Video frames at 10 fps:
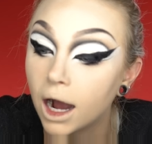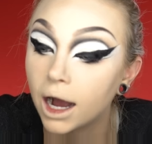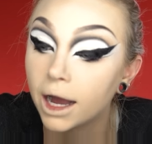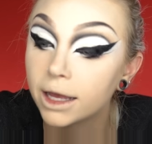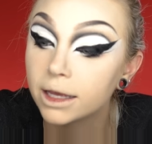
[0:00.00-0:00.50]

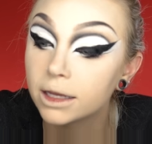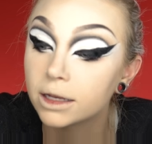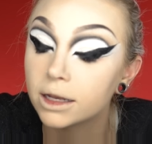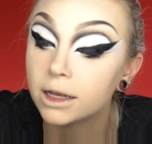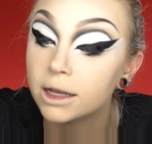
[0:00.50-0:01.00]

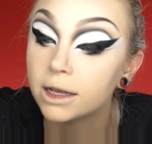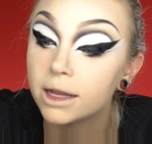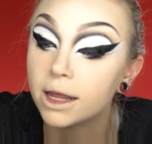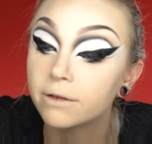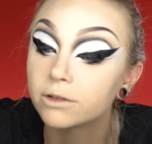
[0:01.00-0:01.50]
I
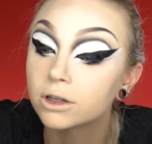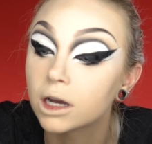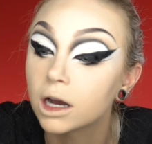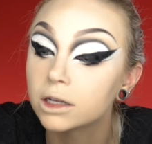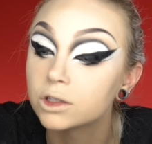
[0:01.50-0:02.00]
never
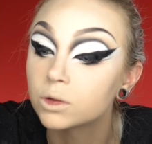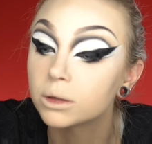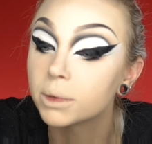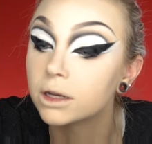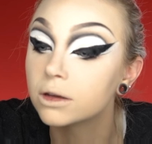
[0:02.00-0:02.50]

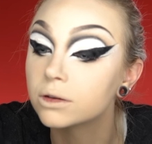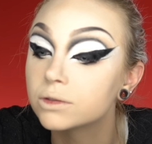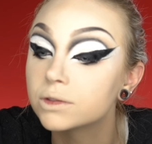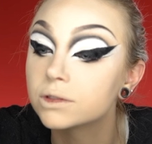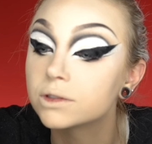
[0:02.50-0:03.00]
contour my
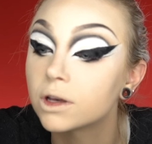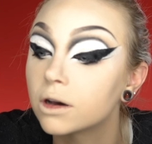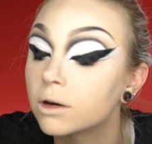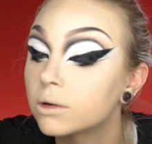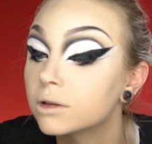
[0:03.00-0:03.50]
nose,
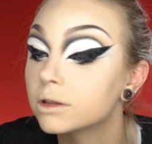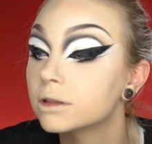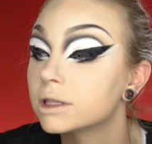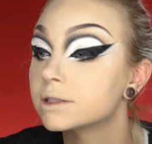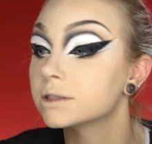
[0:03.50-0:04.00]
so
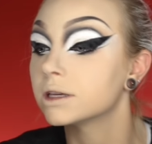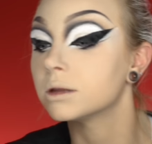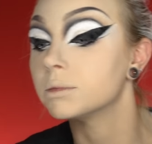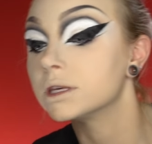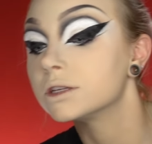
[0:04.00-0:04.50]
this is
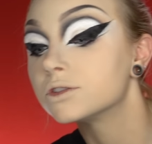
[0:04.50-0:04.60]
gonna be